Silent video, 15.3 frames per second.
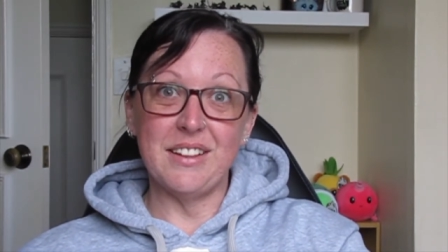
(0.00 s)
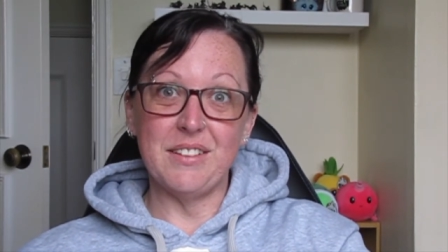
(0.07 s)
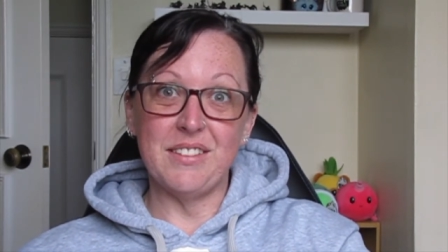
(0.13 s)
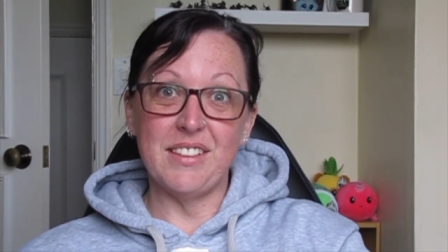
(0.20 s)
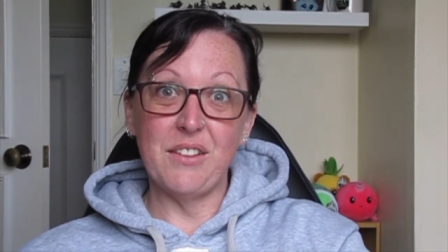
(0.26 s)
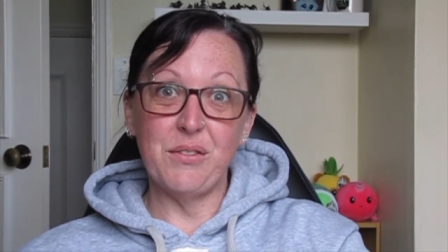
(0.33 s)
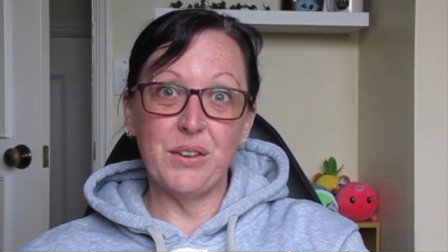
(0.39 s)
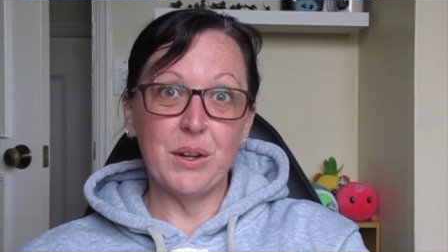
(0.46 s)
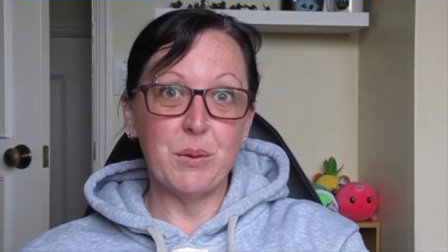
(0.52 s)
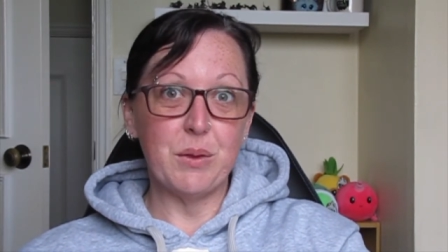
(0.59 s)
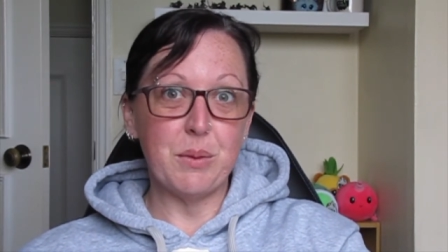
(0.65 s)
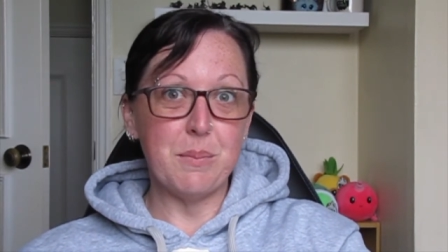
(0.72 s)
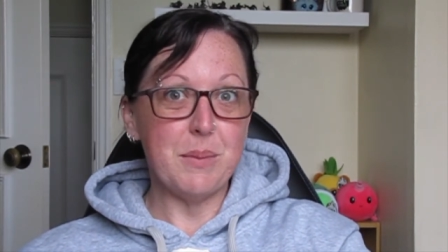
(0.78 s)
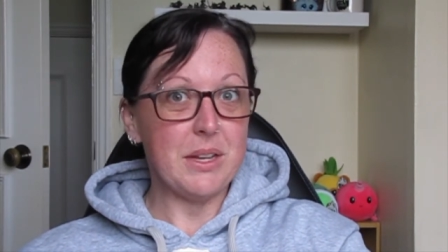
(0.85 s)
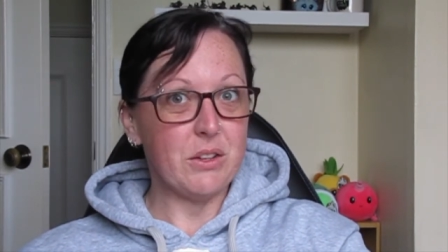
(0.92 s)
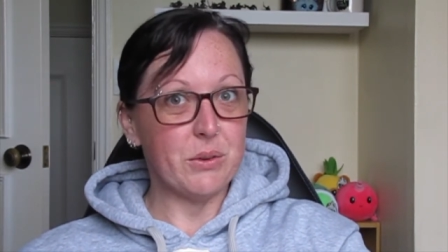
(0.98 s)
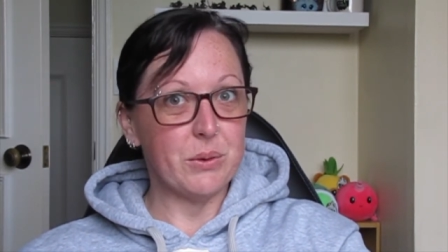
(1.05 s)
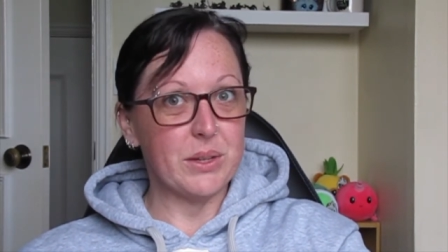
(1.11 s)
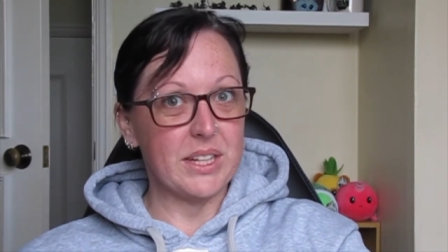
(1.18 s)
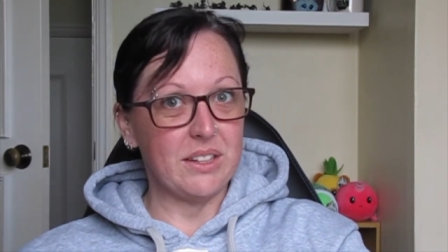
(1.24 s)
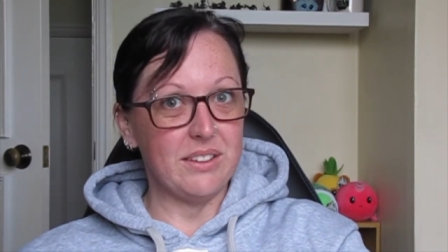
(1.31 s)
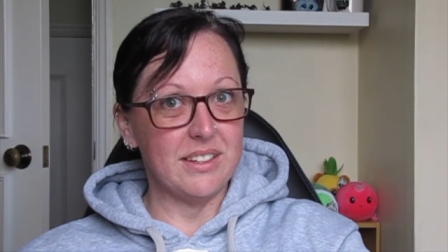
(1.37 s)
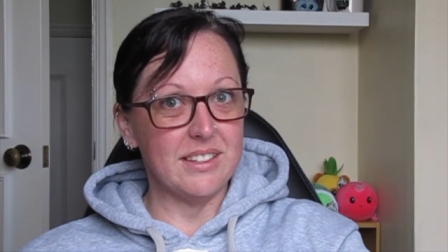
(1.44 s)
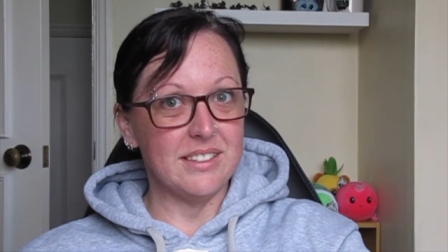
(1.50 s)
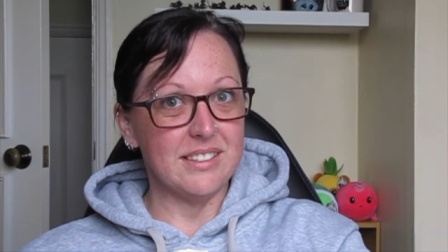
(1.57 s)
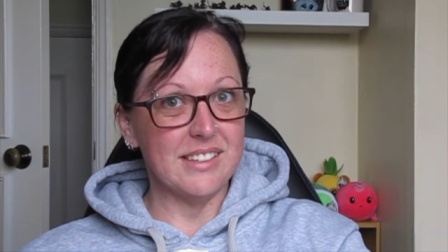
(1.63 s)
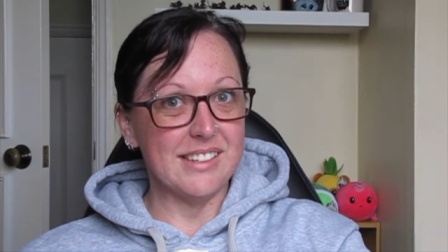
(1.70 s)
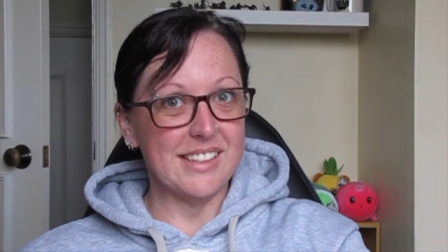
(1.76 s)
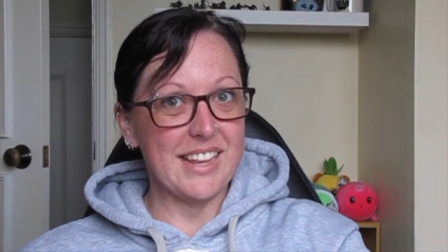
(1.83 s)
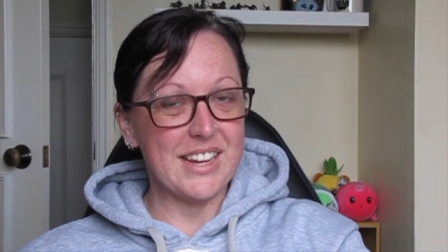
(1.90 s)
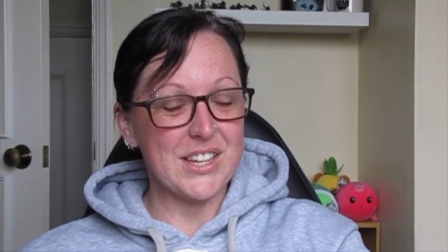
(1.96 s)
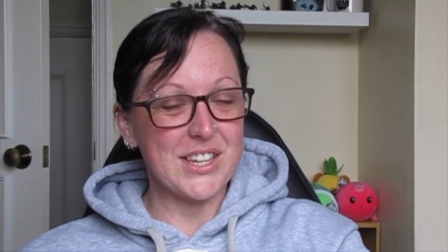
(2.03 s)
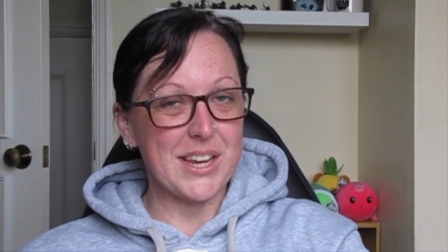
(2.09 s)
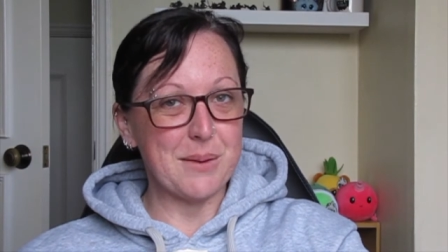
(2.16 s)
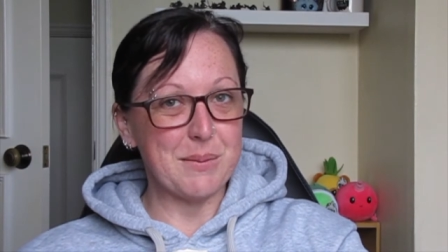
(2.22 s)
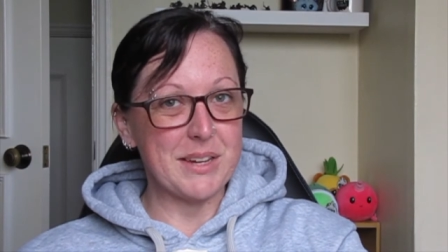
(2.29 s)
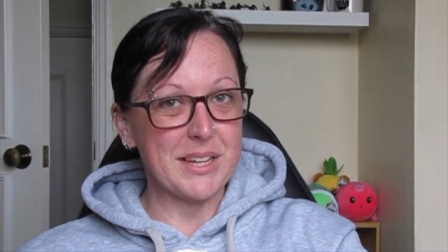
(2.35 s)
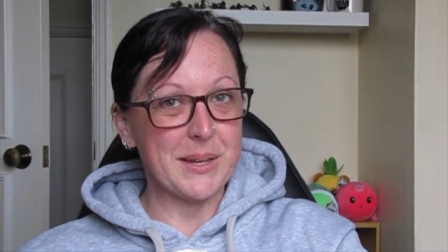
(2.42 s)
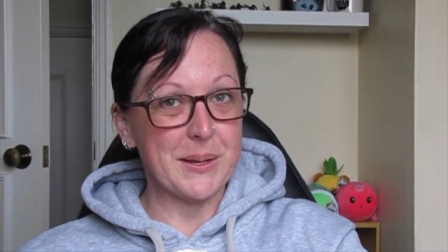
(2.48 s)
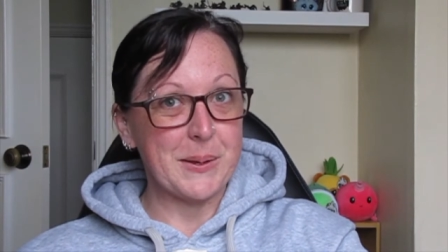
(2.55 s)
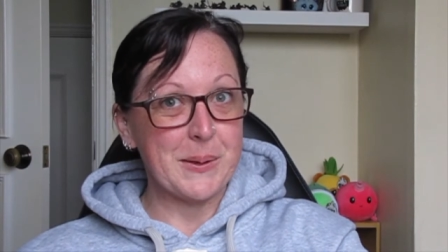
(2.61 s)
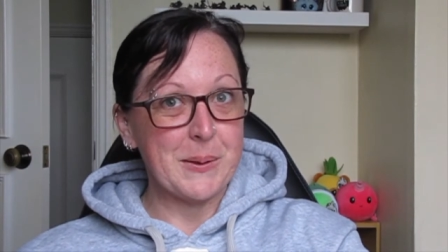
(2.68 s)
suffering with mental illness at that chapter.